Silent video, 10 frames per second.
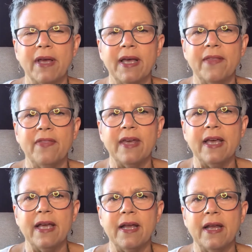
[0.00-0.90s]
in
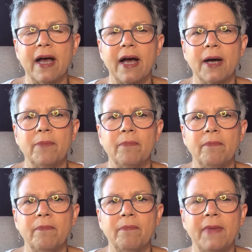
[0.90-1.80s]
the um,
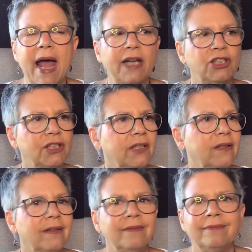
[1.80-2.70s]

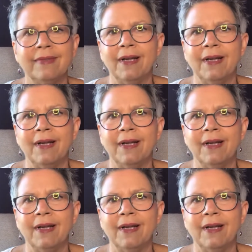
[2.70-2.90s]
national